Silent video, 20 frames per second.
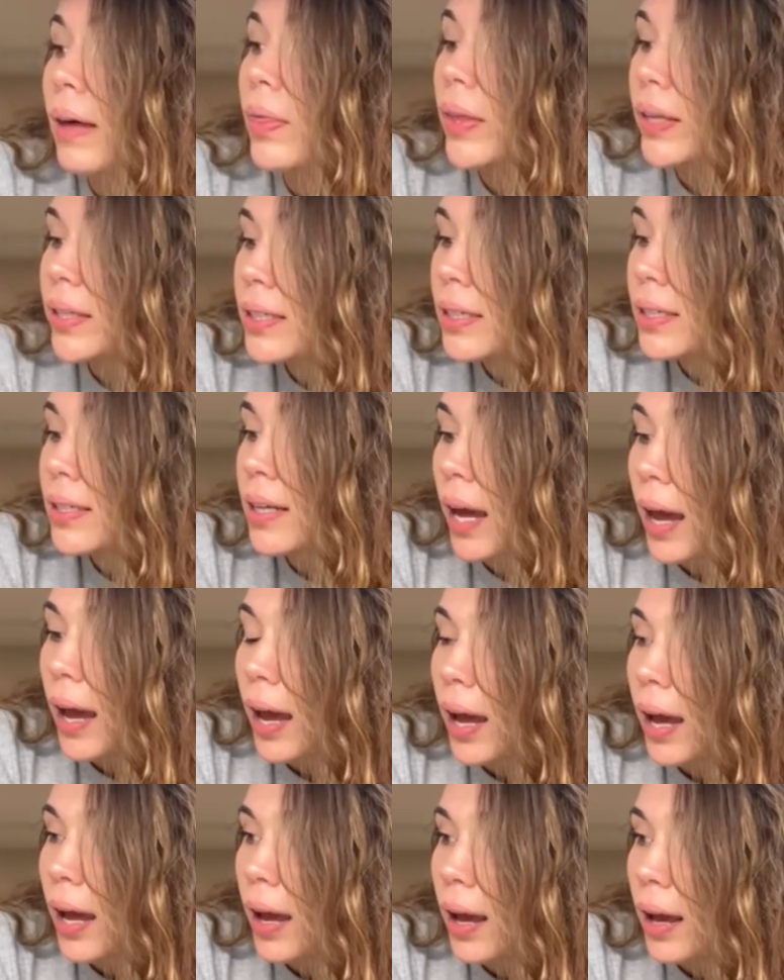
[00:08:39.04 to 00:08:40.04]
This is
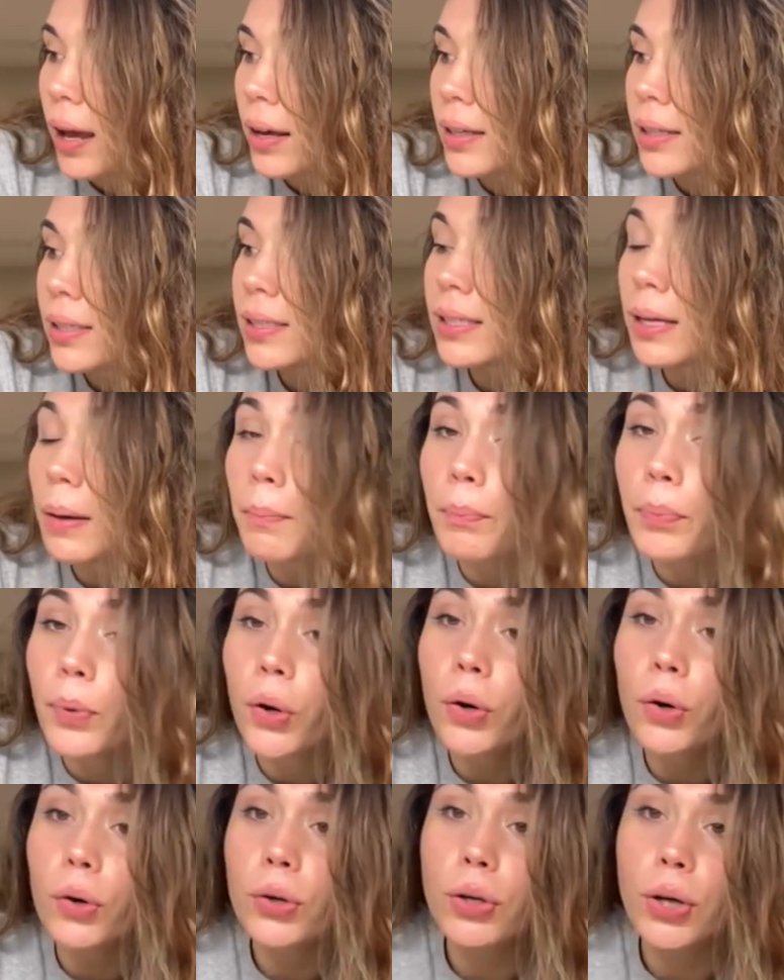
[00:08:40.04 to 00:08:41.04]
a
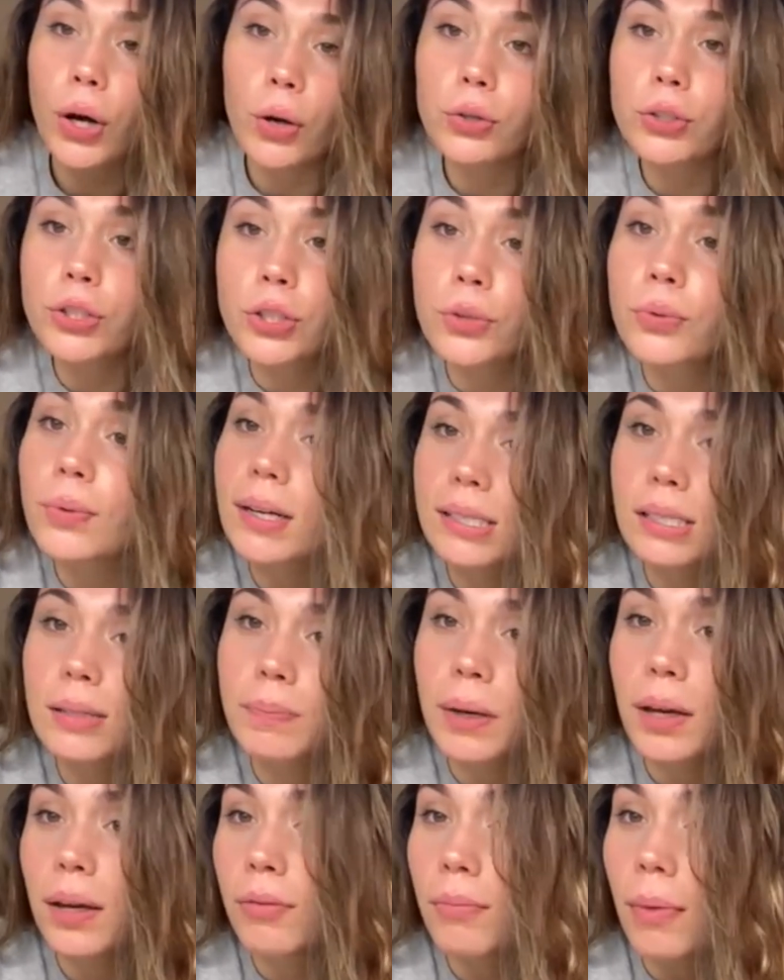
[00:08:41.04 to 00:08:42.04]
simple go-to
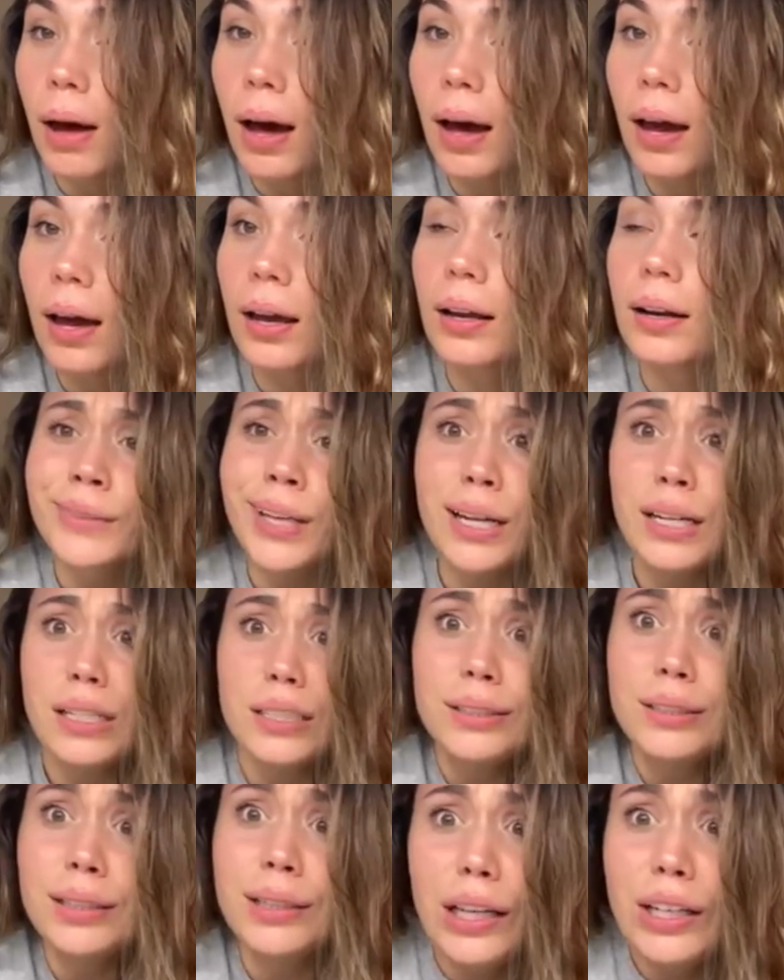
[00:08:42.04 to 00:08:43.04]
recipe of mine, and
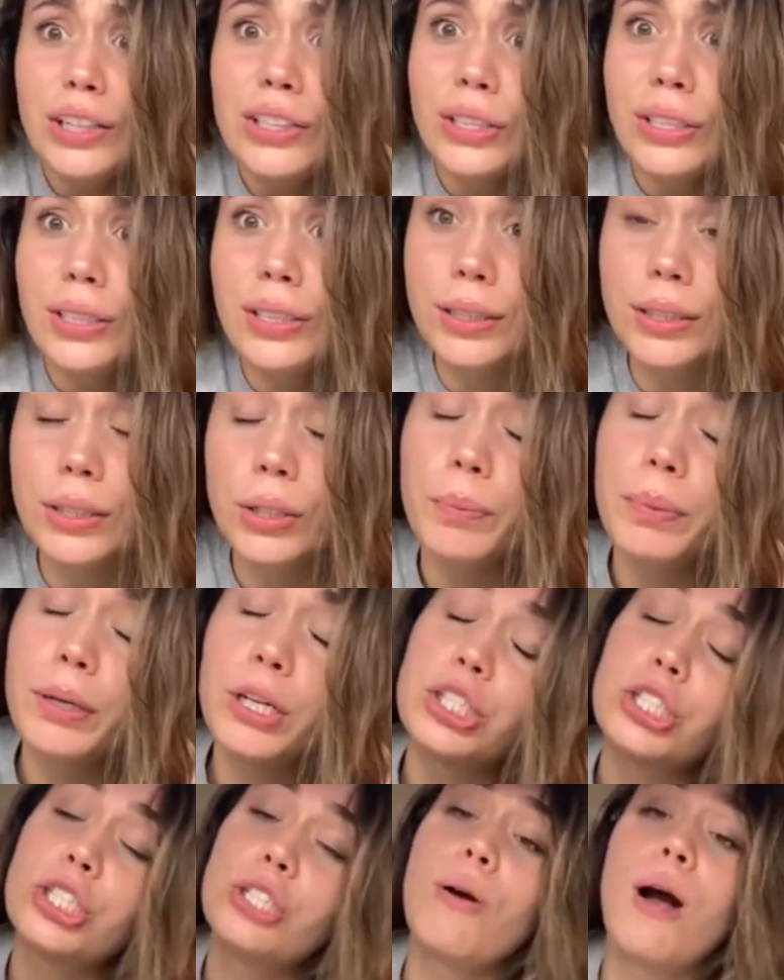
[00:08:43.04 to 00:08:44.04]
it's delicious still
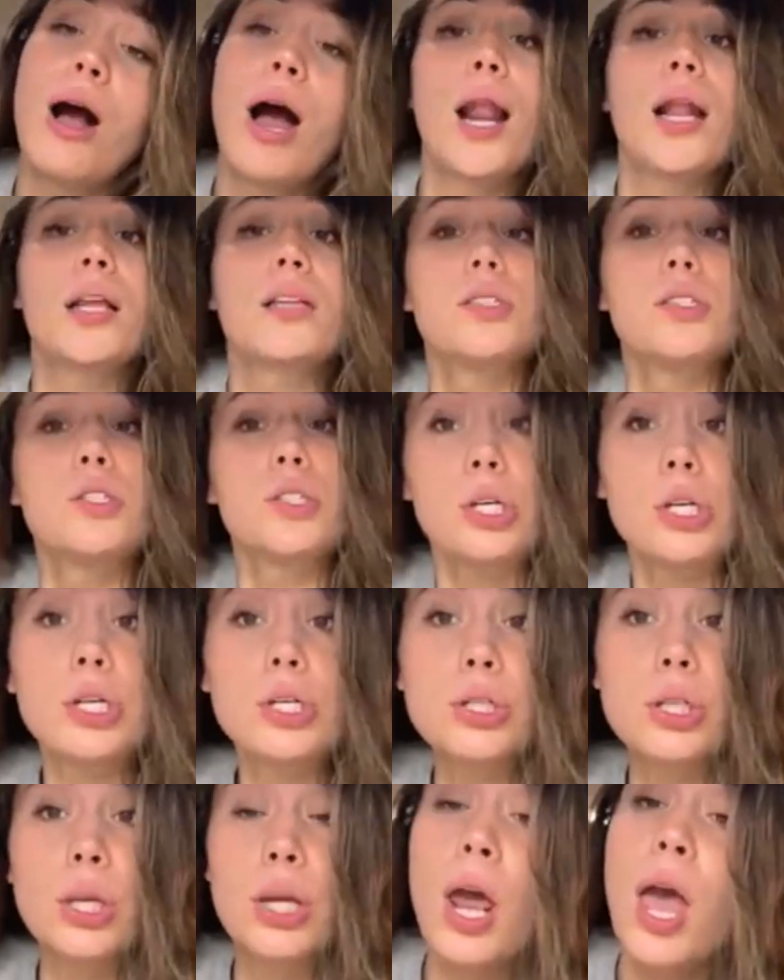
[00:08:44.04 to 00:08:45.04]
because she know how to
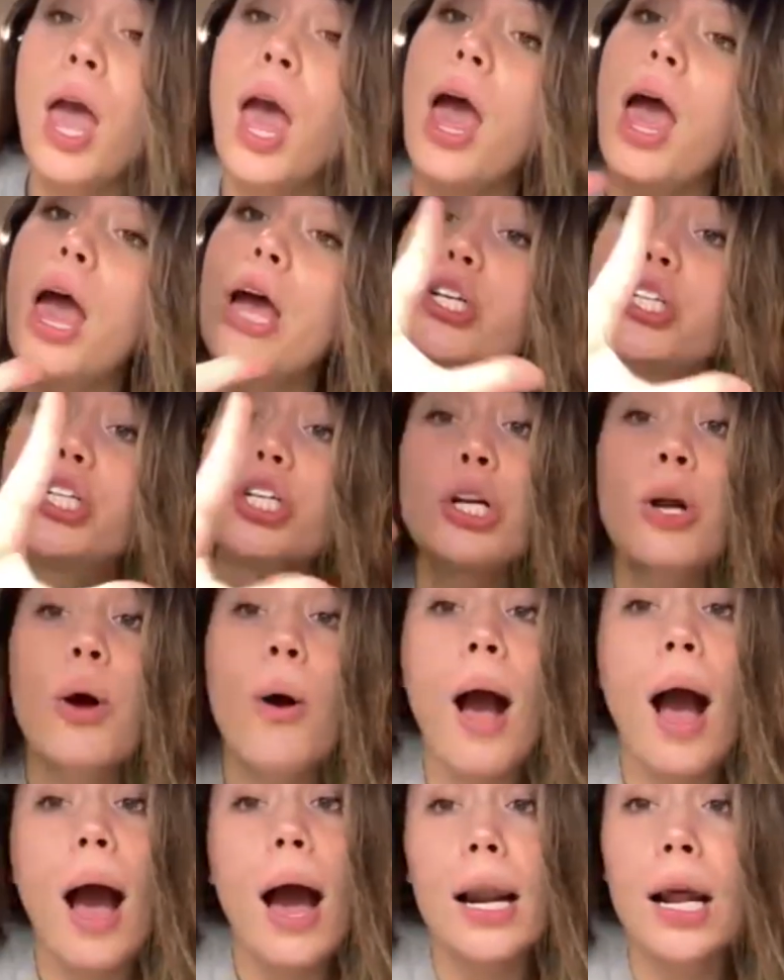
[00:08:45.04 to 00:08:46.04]
season and she know
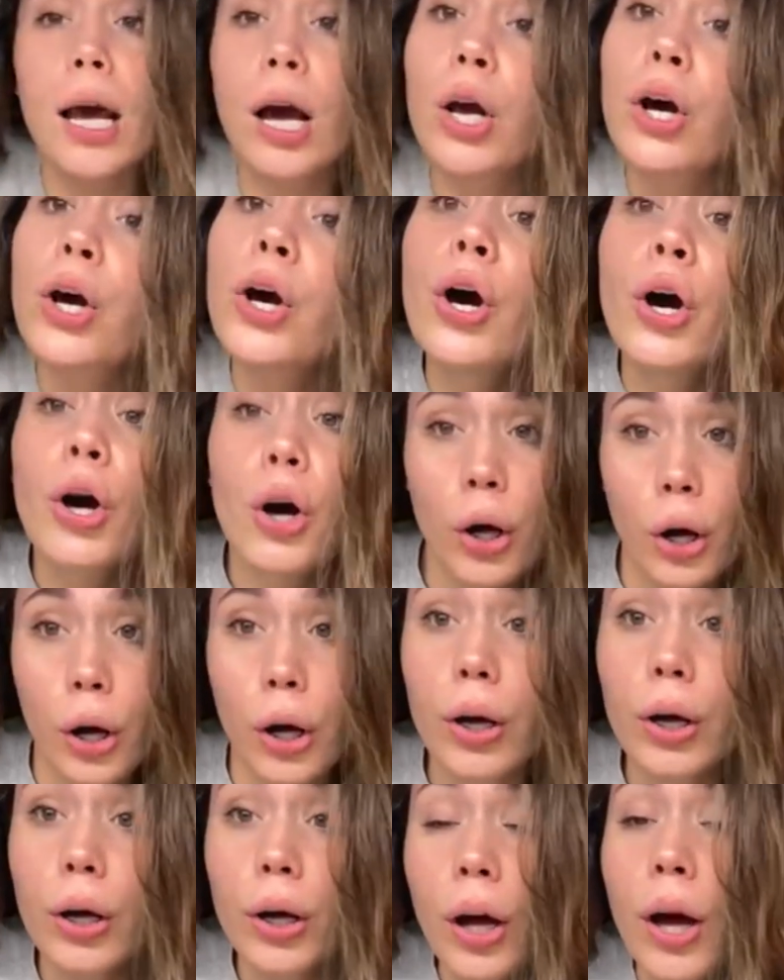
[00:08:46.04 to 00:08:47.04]
how to
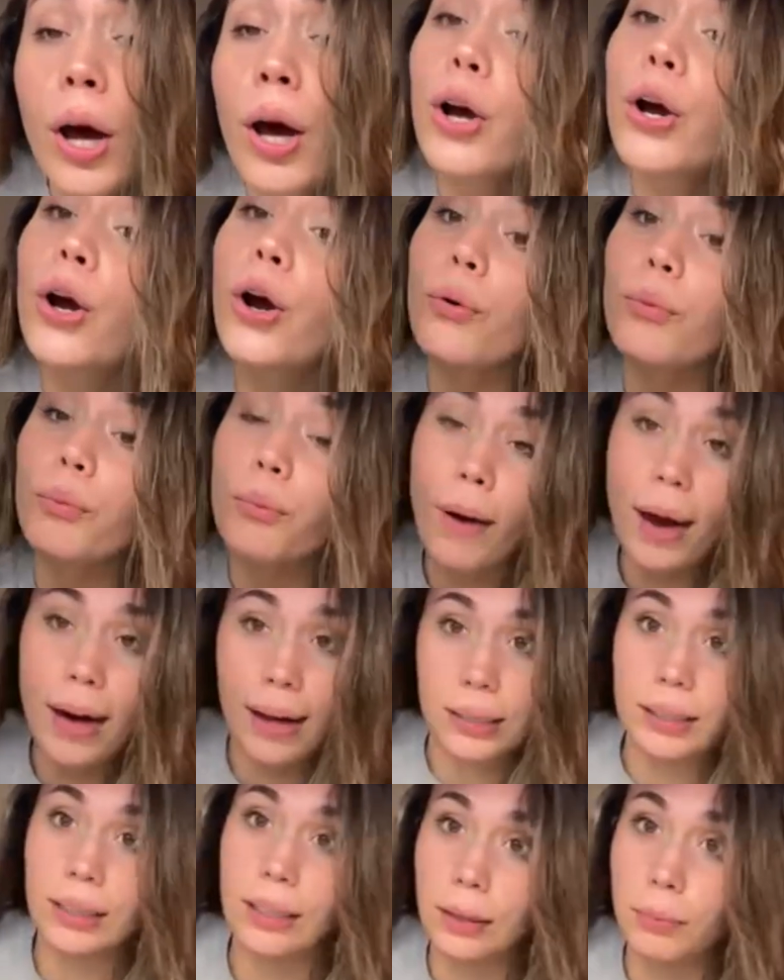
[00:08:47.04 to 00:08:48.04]
cook
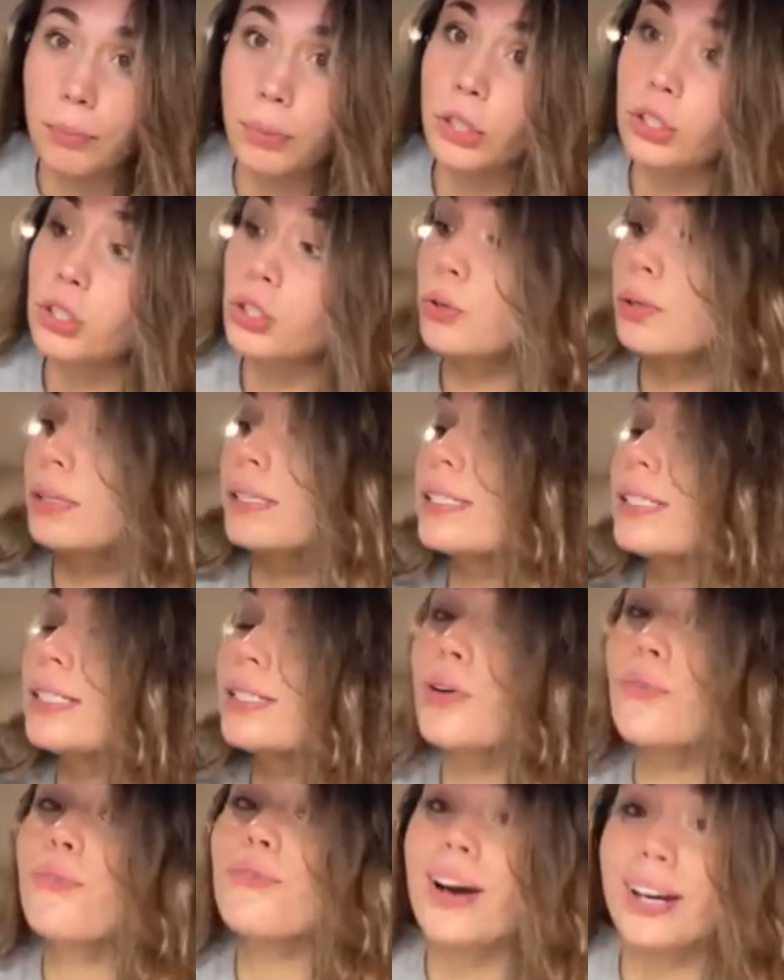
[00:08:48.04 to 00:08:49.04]
correctly, because you can
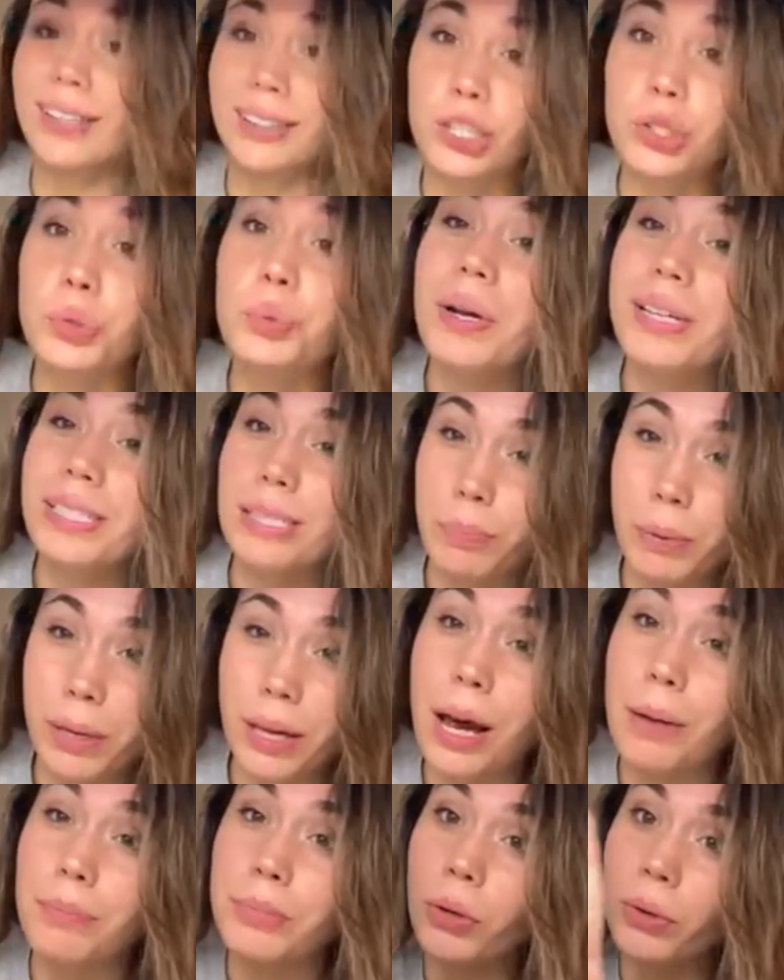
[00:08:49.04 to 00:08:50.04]
still fuck this
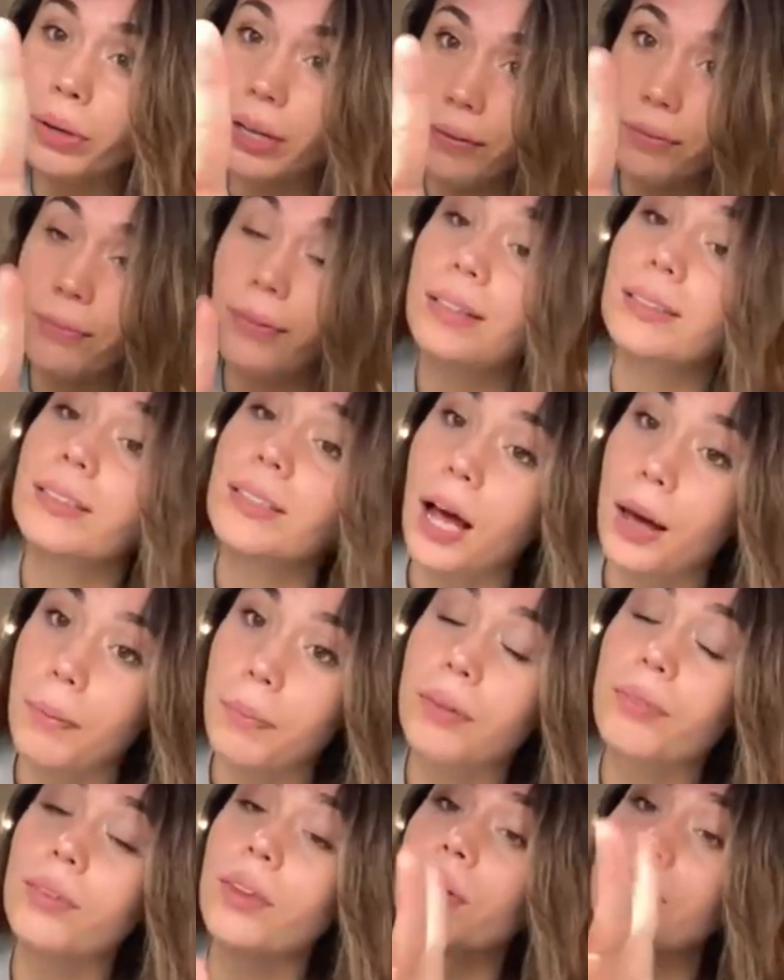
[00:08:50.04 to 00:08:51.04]
recipe up. Don't get it fucked up,
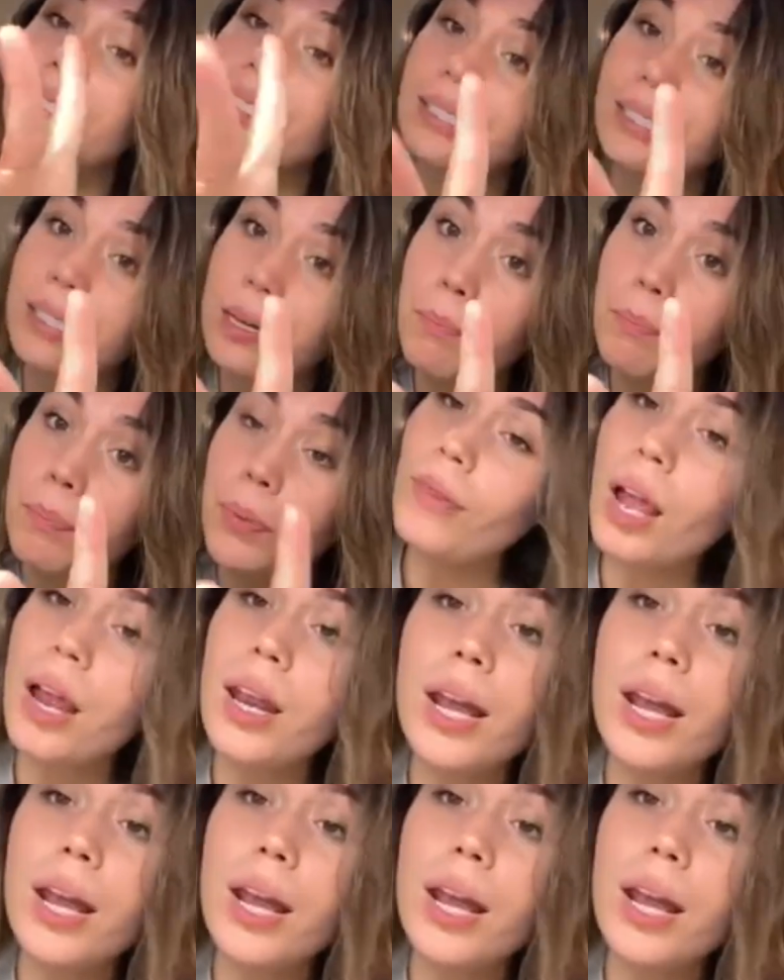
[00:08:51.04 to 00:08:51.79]
even though it's simple.